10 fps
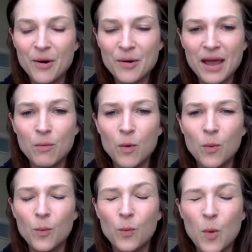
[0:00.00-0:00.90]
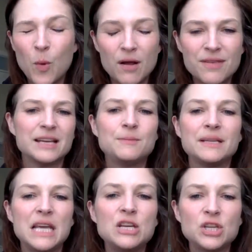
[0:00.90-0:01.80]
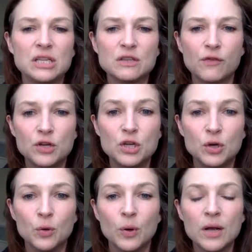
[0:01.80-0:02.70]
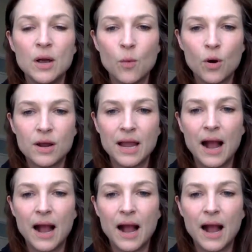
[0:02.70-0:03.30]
okay, well, what are the expectations for you working?